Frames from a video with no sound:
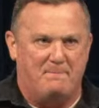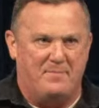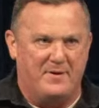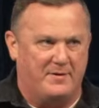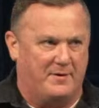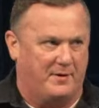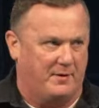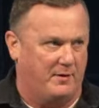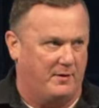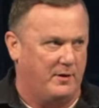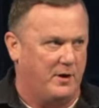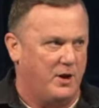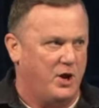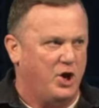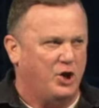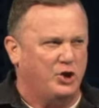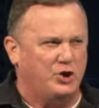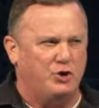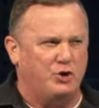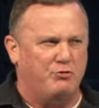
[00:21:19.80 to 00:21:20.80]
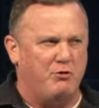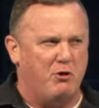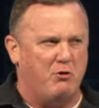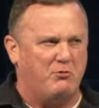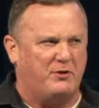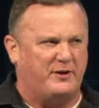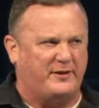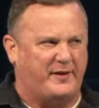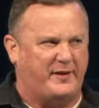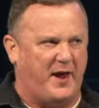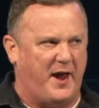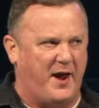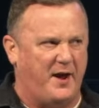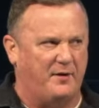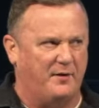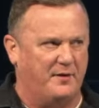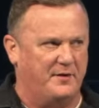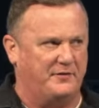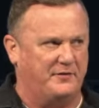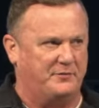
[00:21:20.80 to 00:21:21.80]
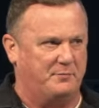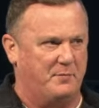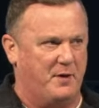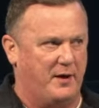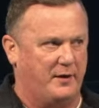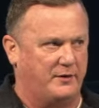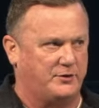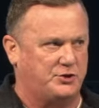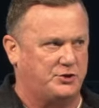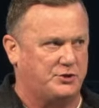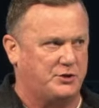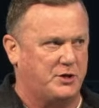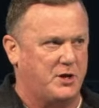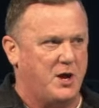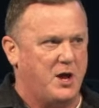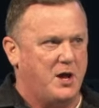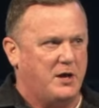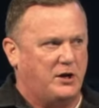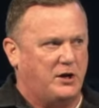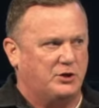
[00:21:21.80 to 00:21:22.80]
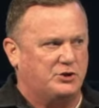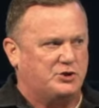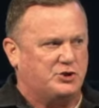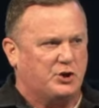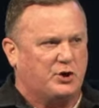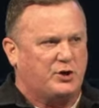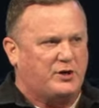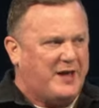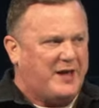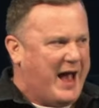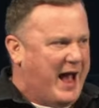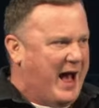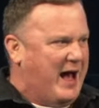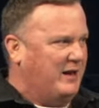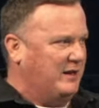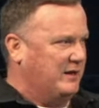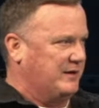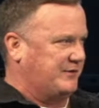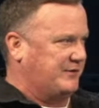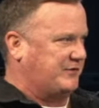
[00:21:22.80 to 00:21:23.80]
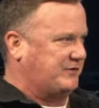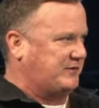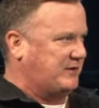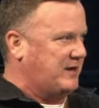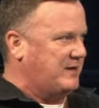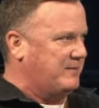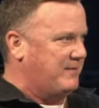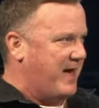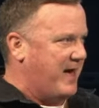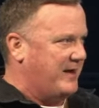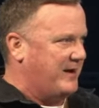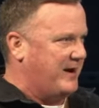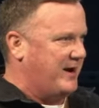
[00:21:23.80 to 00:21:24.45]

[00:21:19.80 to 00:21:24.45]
bitter. You don't care as much because you're calloused in that